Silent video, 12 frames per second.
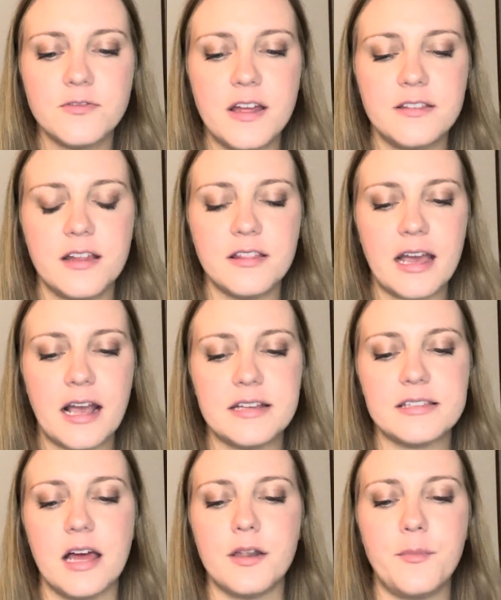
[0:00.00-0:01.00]
And then, like I
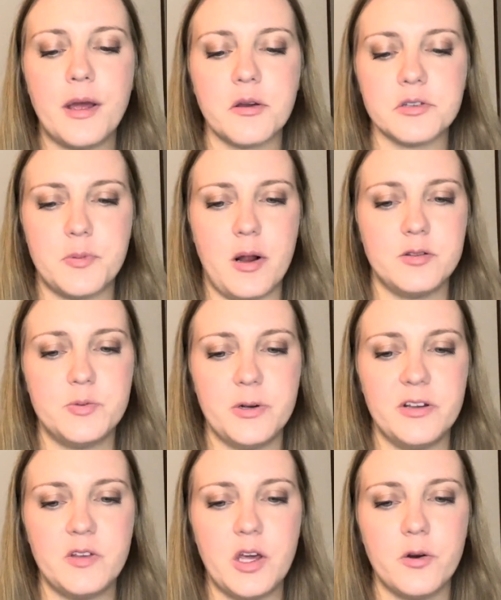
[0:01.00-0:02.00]
said, Bengals-Browns
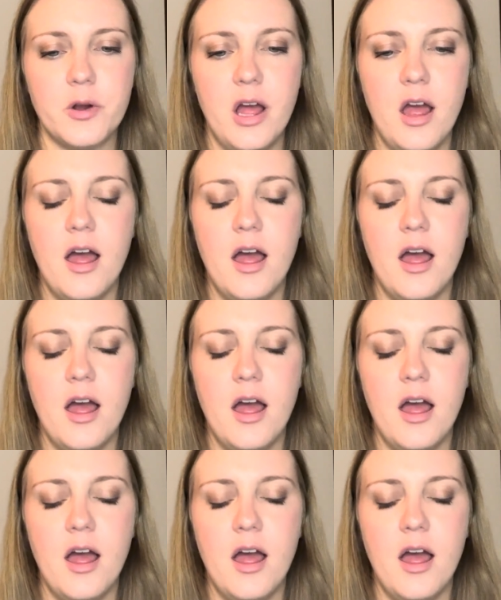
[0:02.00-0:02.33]
preview.